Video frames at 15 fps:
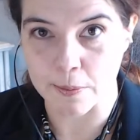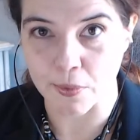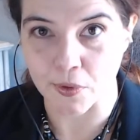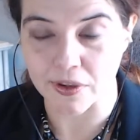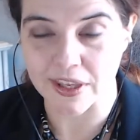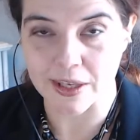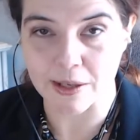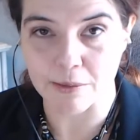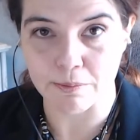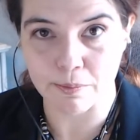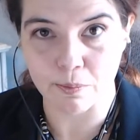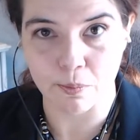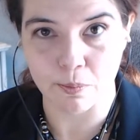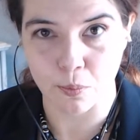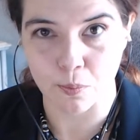keep
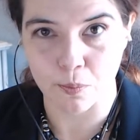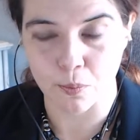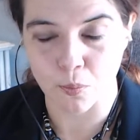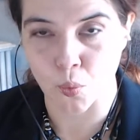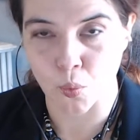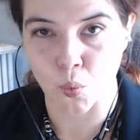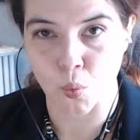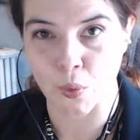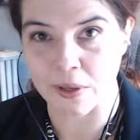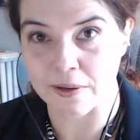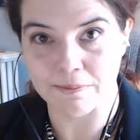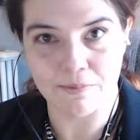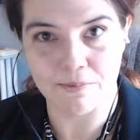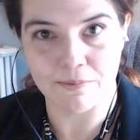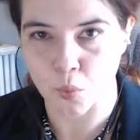
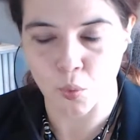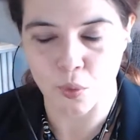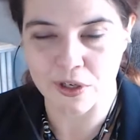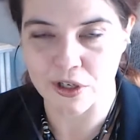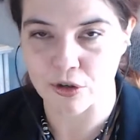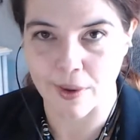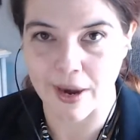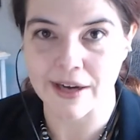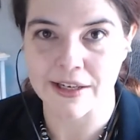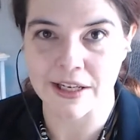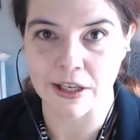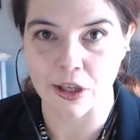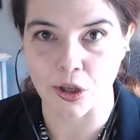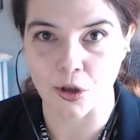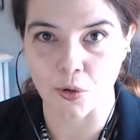
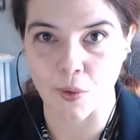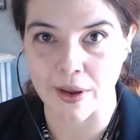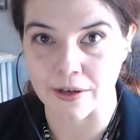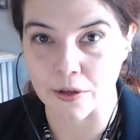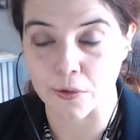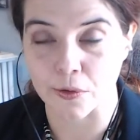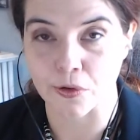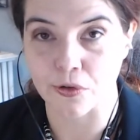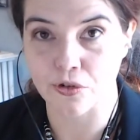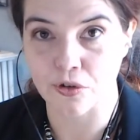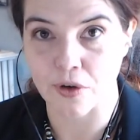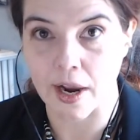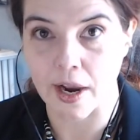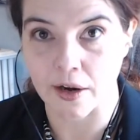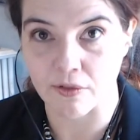redirecting you and you lose
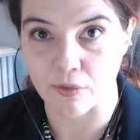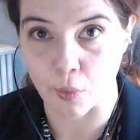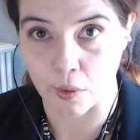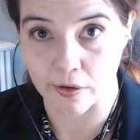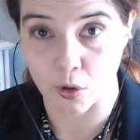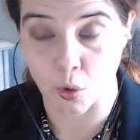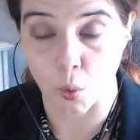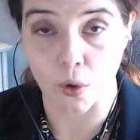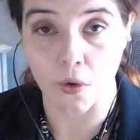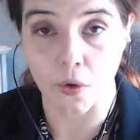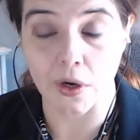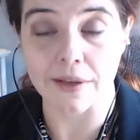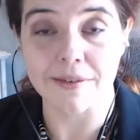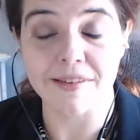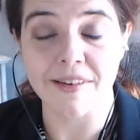track of where the door
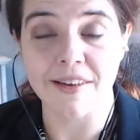is.